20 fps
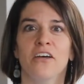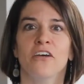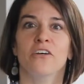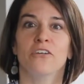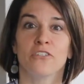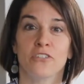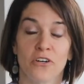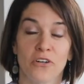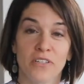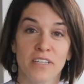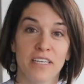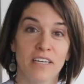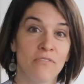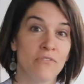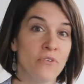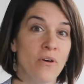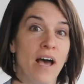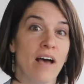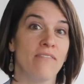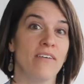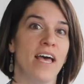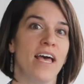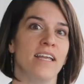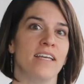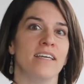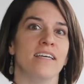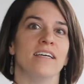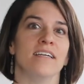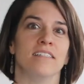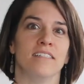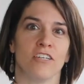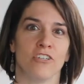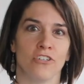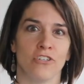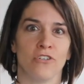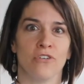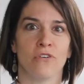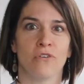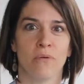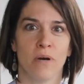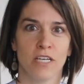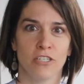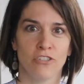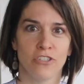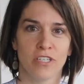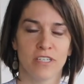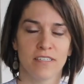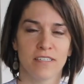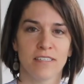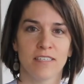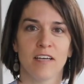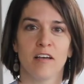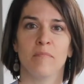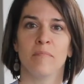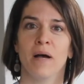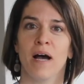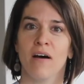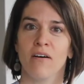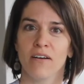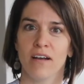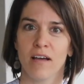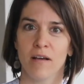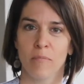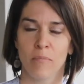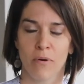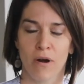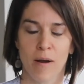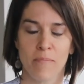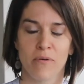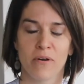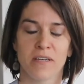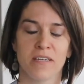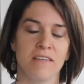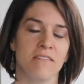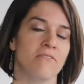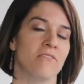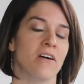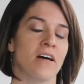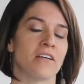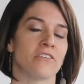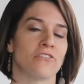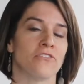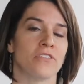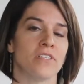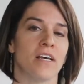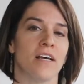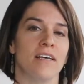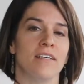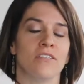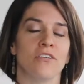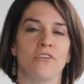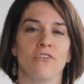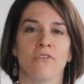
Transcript: Certainly, if you have any additional questions about the proper Kegel exercise,